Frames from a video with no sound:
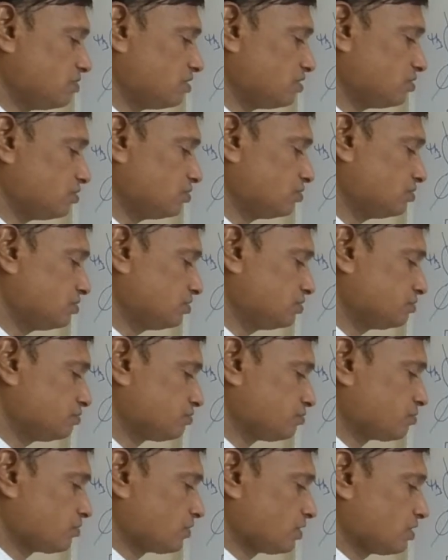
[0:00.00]
to
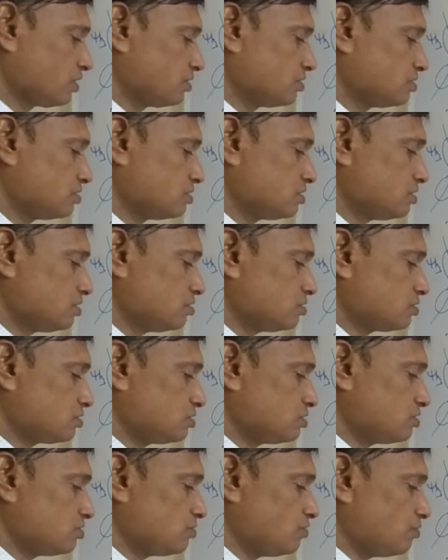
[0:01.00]
0
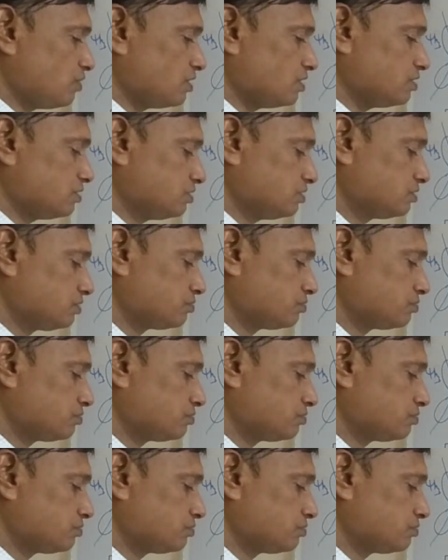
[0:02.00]
0 1